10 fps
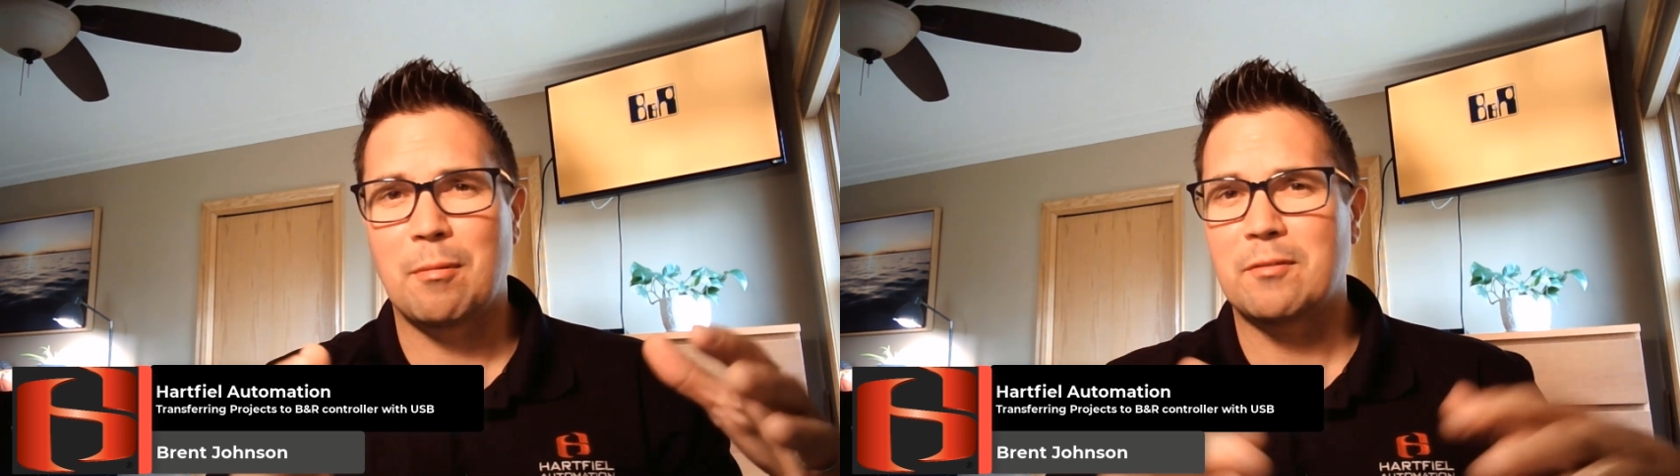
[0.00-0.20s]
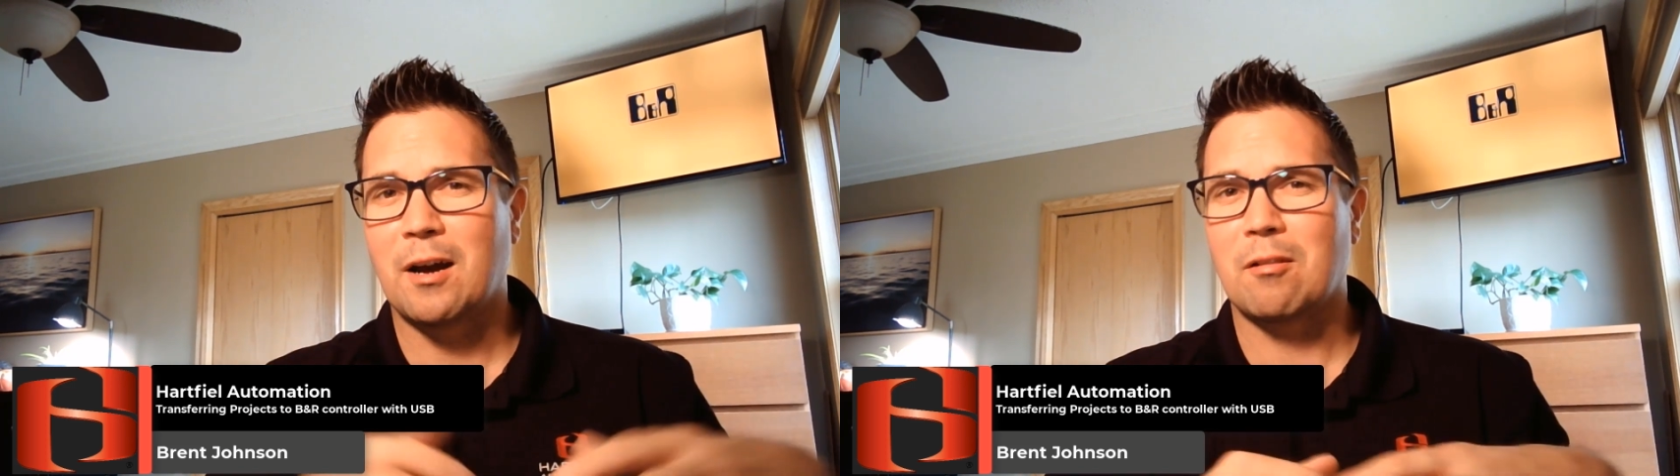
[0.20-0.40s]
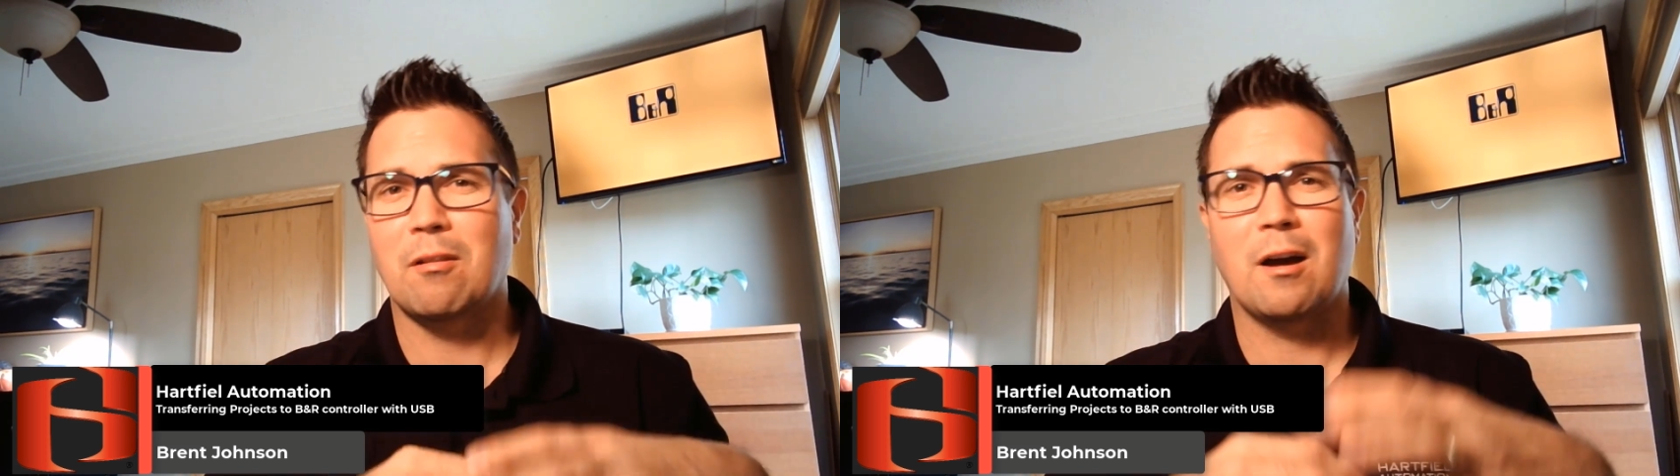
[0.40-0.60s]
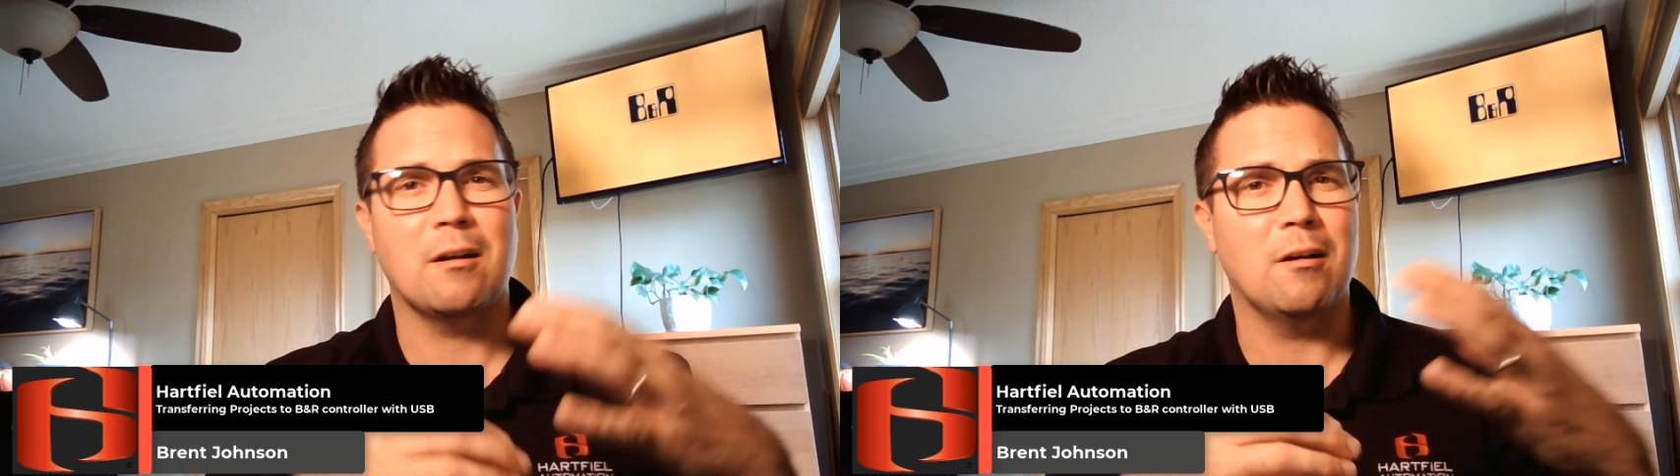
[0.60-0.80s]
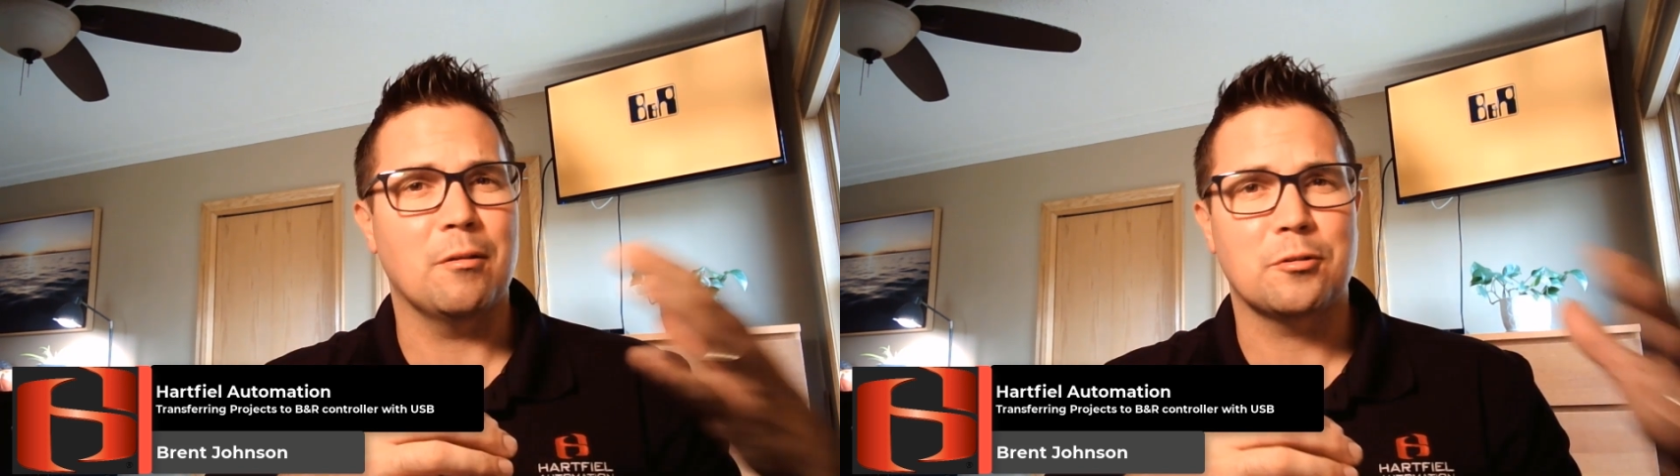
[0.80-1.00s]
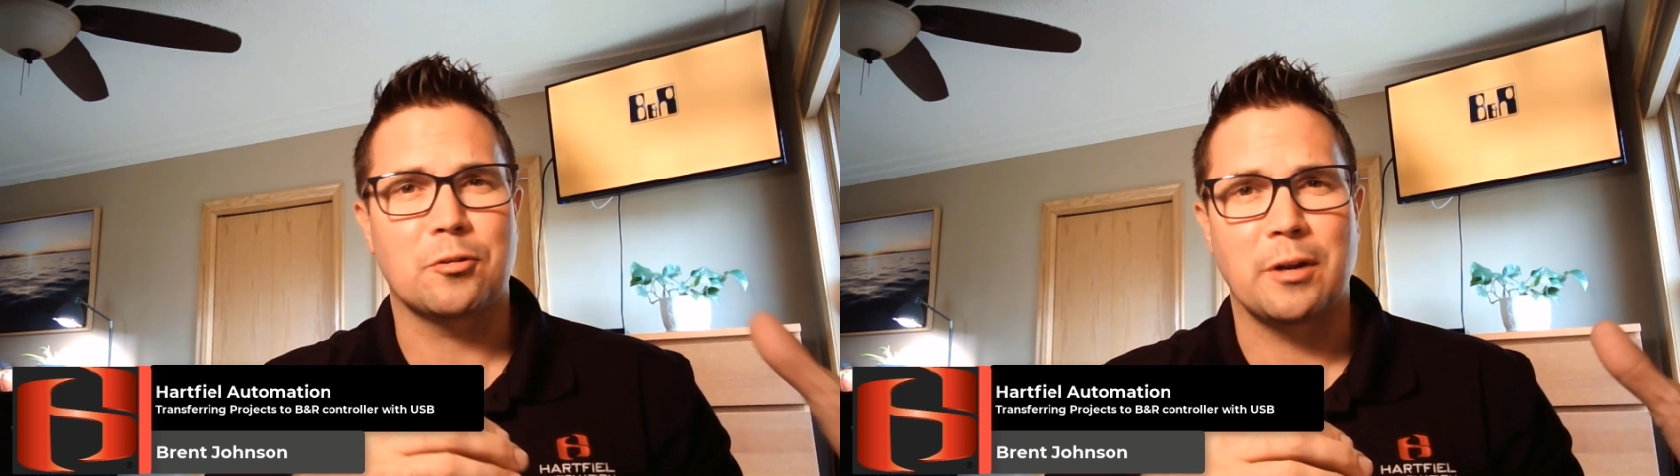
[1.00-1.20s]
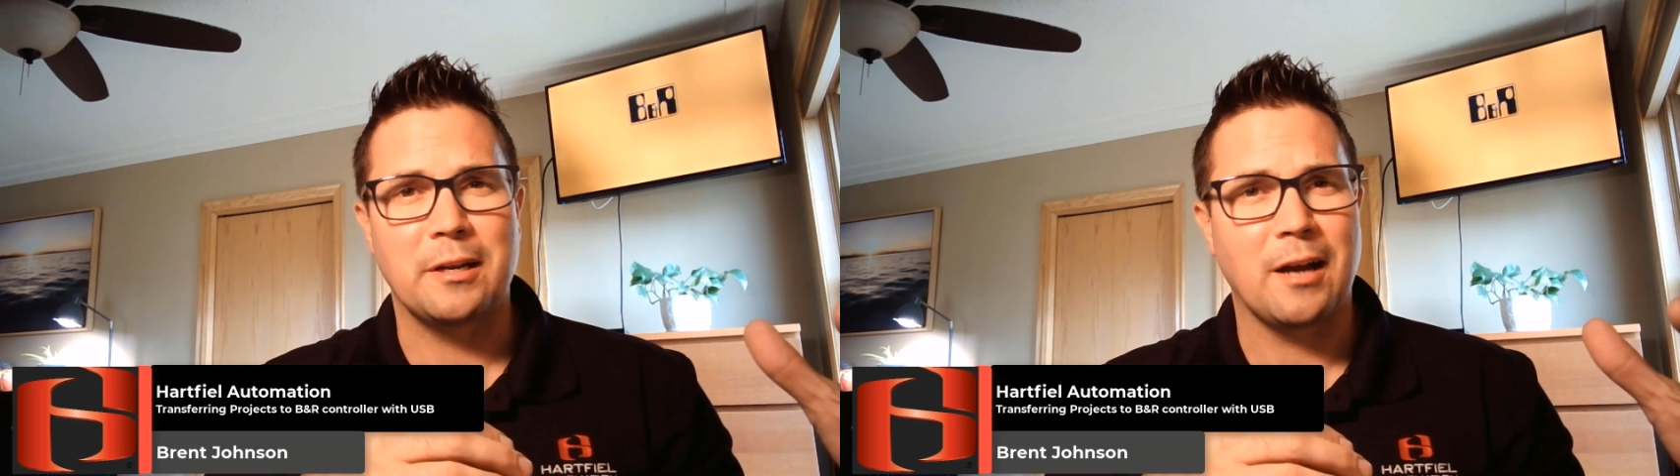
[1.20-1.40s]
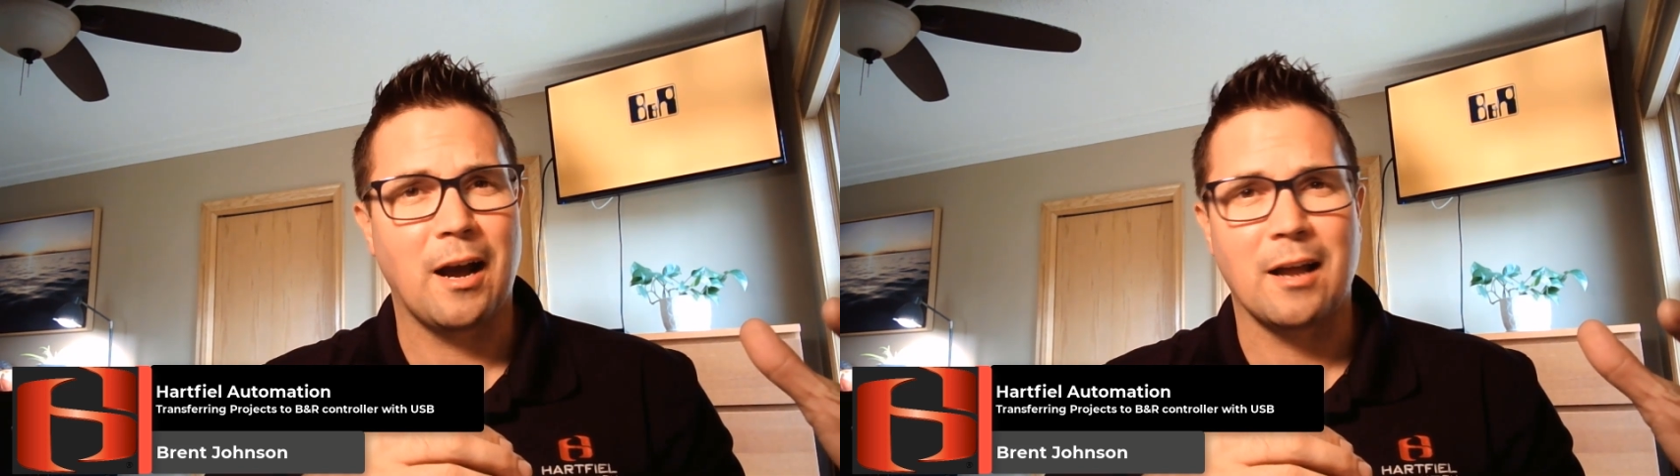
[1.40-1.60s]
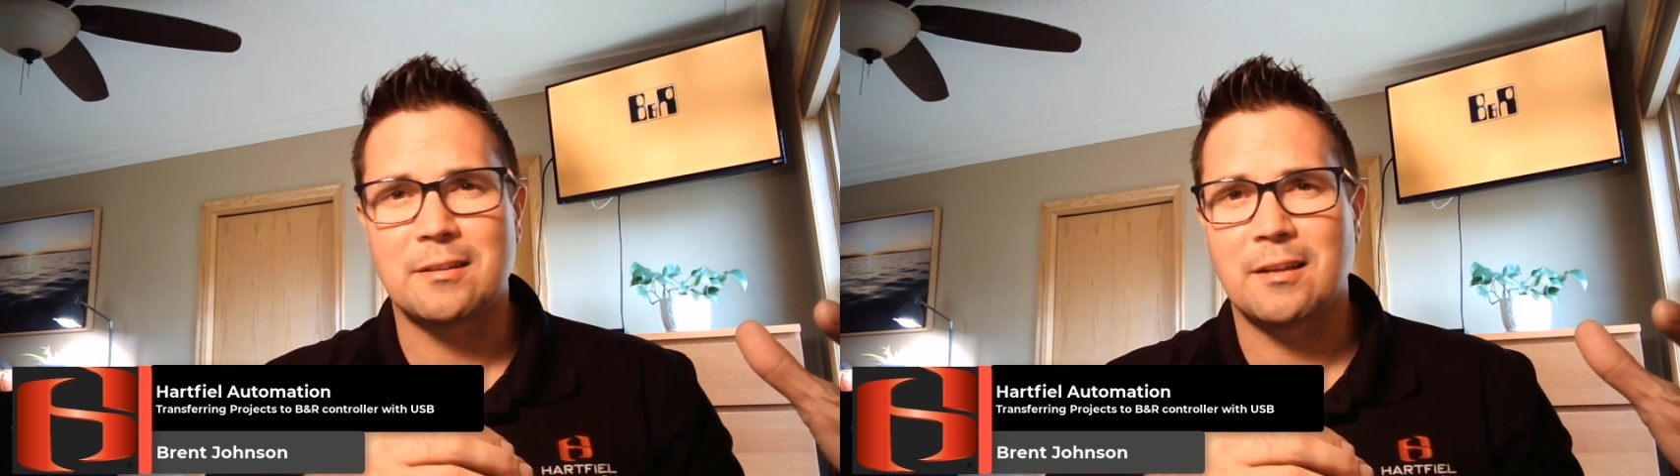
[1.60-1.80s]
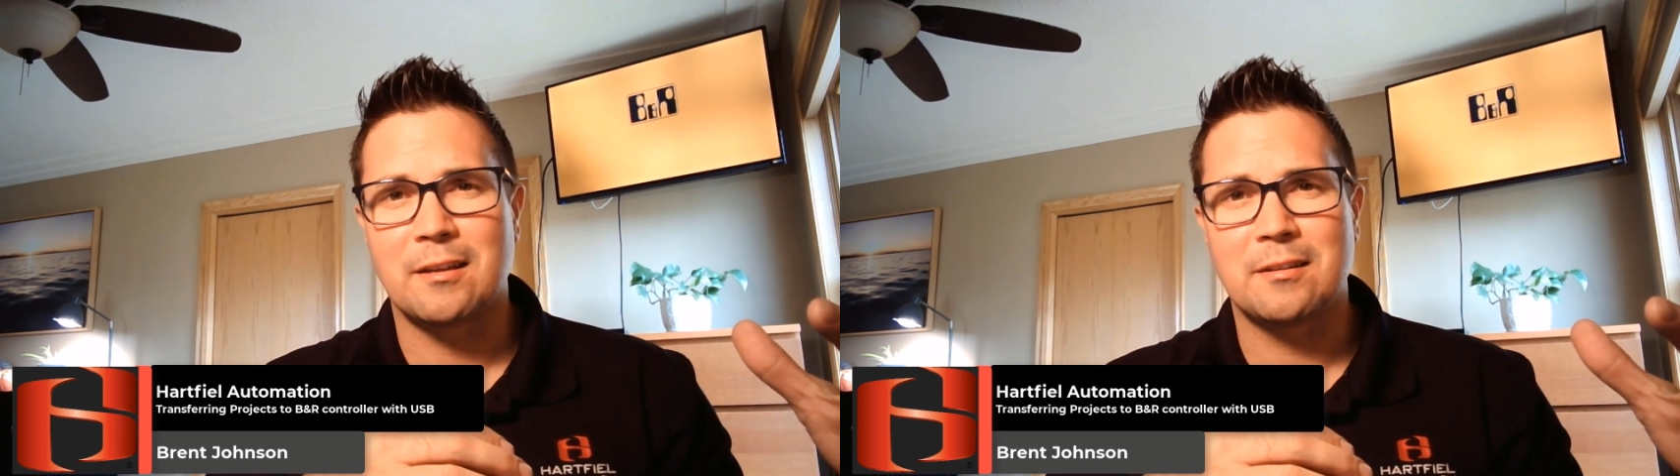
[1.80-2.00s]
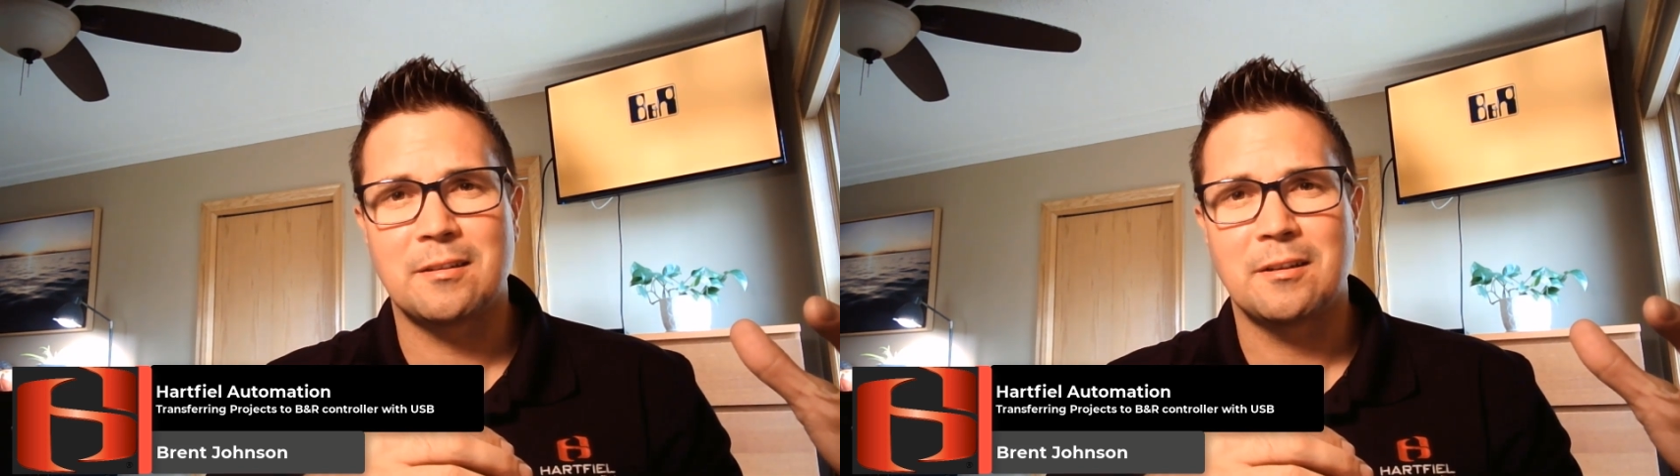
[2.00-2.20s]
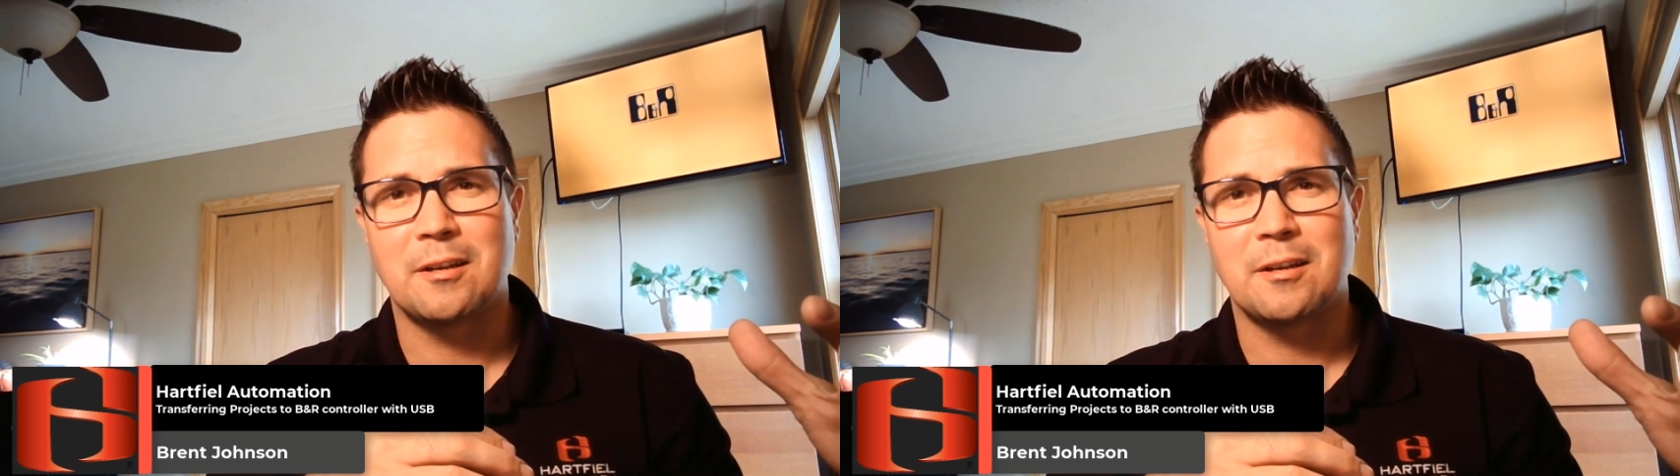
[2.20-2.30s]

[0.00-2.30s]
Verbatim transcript: I've got a lot of other great content